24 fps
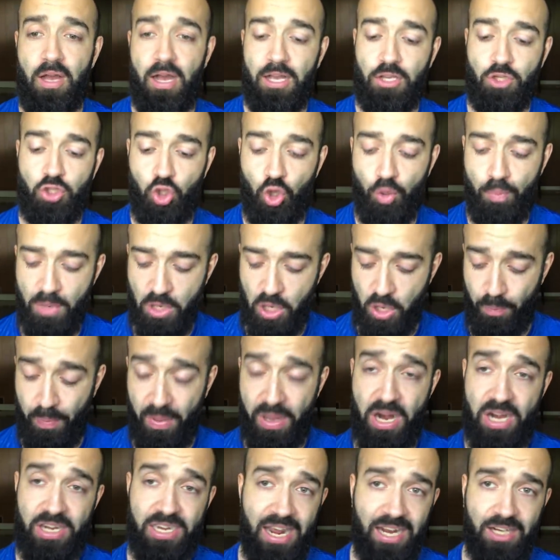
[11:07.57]
Assuming you
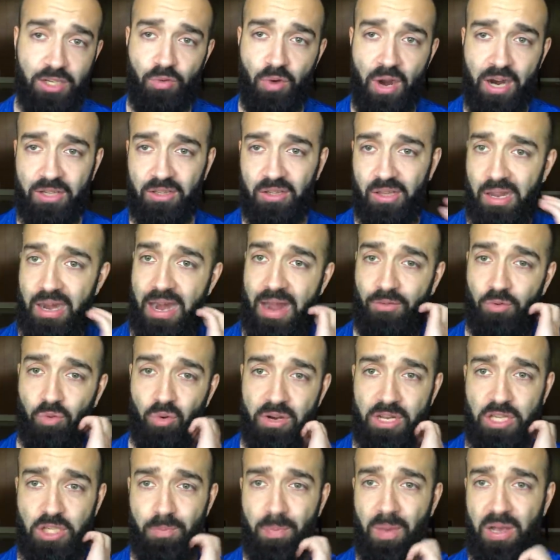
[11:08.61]
play your deck correctly and have
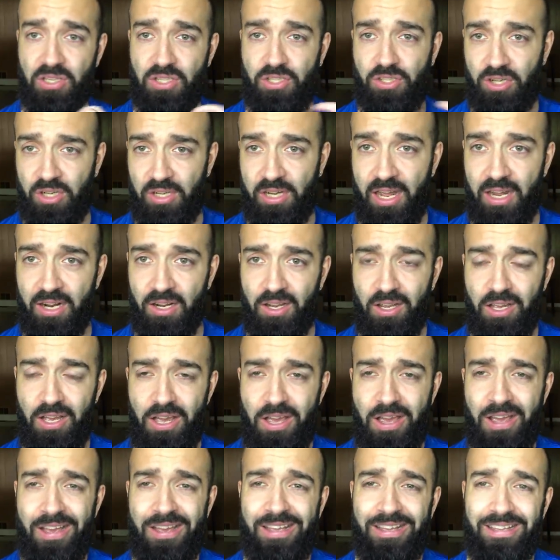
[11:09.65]
20 spells in your deck.
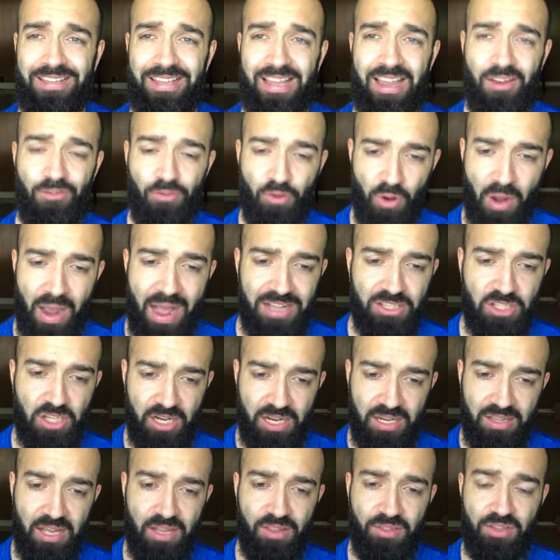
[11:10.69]
If you answer
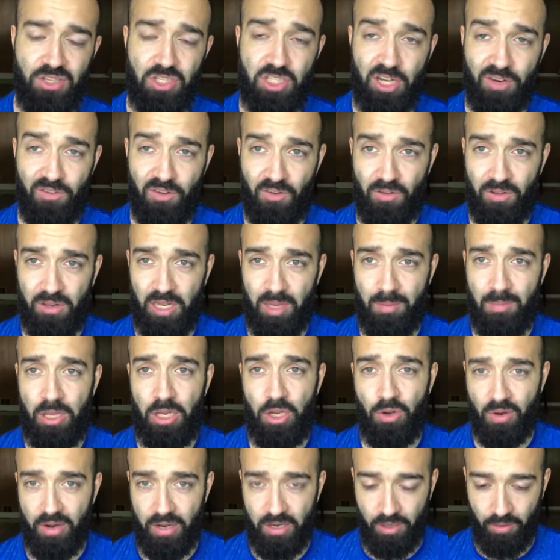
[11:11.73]
any other than Servant of Endymion,
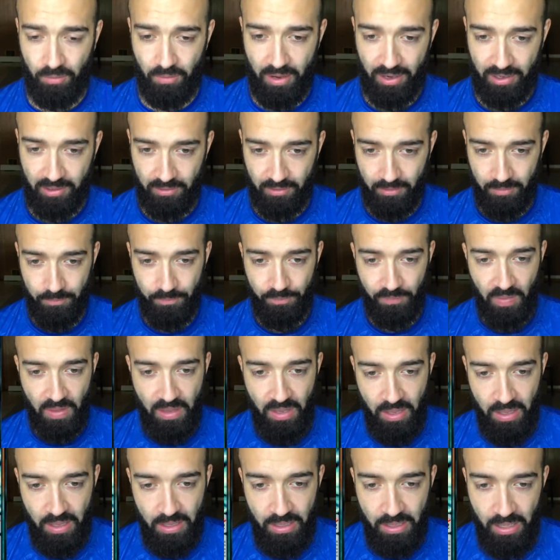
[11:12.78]
you are incorrect.
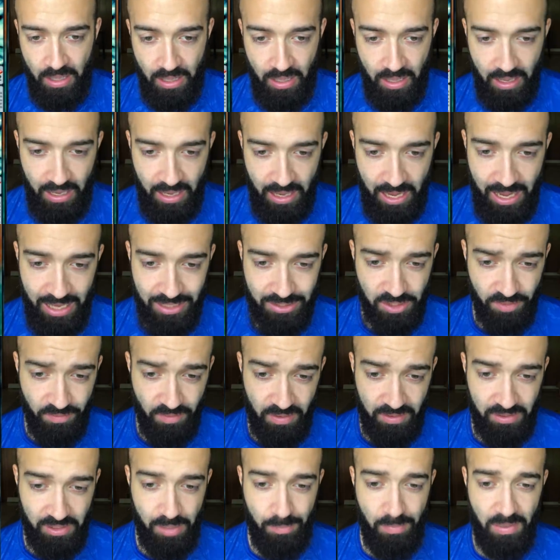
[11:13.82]
Uh,
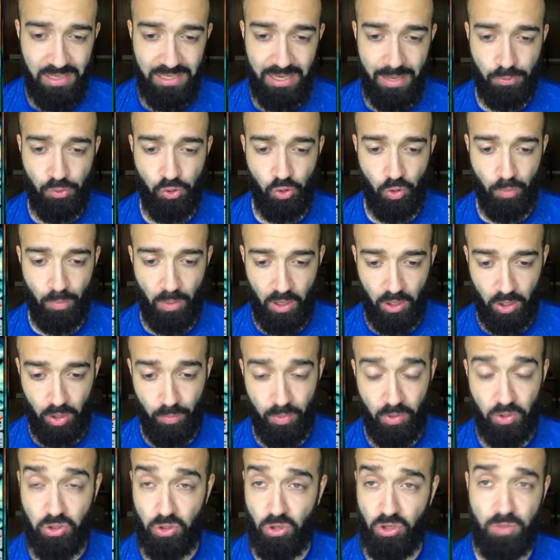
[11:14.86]
Servant of Endymion is absolutely
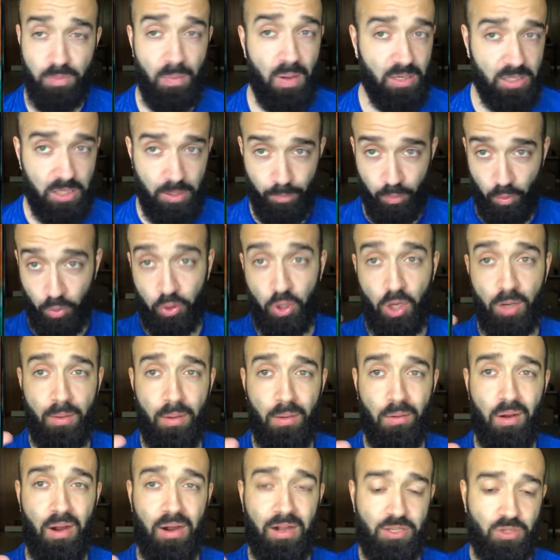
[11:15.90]
remarkable. So is Monkey Board, don't get
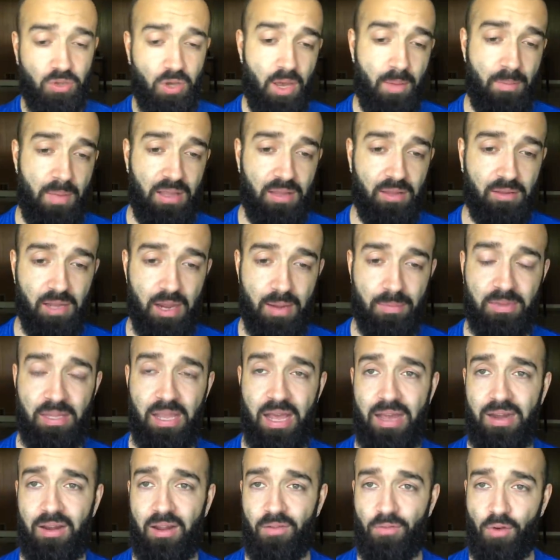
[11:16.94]
me wrong. That's why I made the top
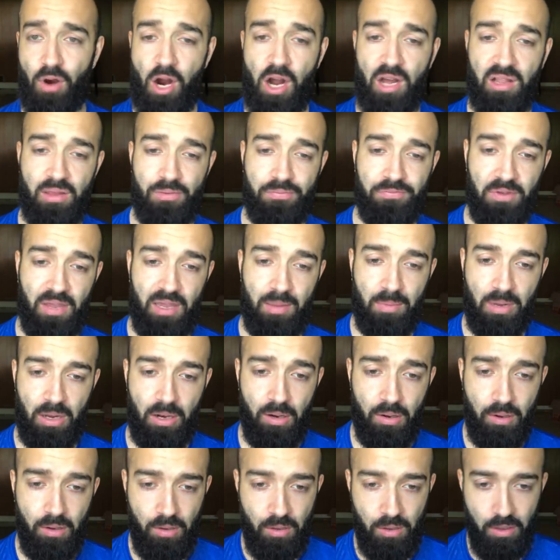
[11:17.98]
10 of our Hall of Fame
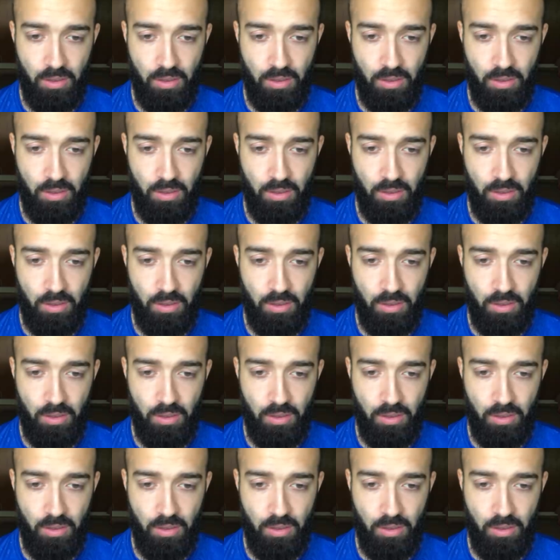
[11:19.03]
here.